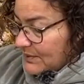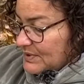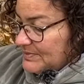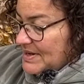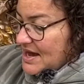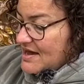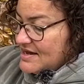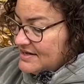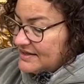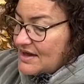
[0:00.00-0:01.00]
was
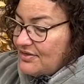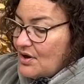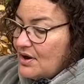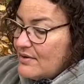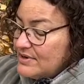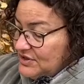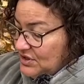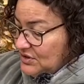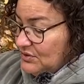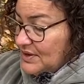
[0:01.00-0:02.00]
because I thought I would
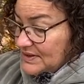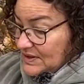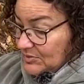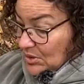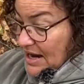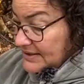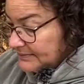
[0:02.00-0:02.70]
do a spread